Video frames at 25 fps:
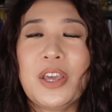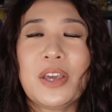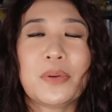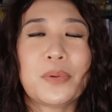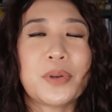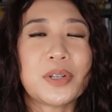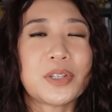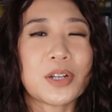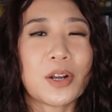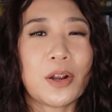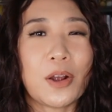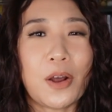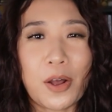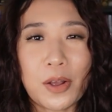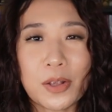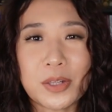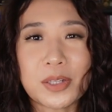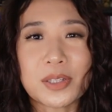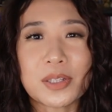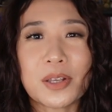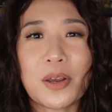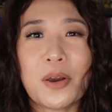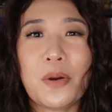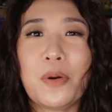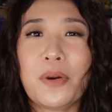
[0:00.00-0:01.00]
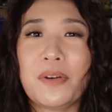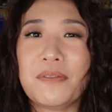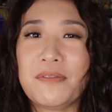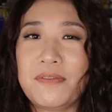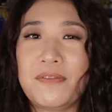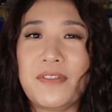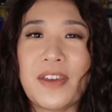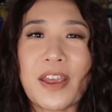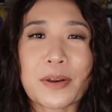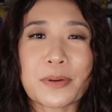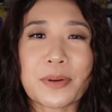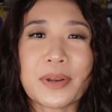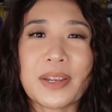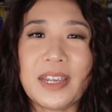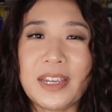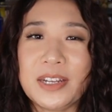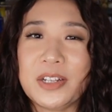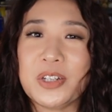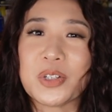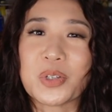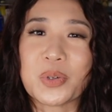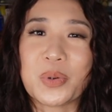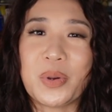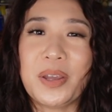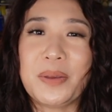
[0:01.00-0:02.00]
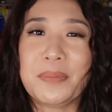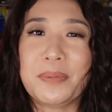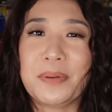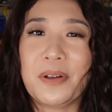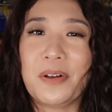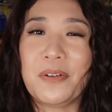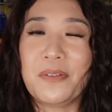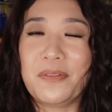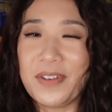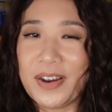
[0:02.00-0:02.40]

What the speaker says: which are also very enjoyable,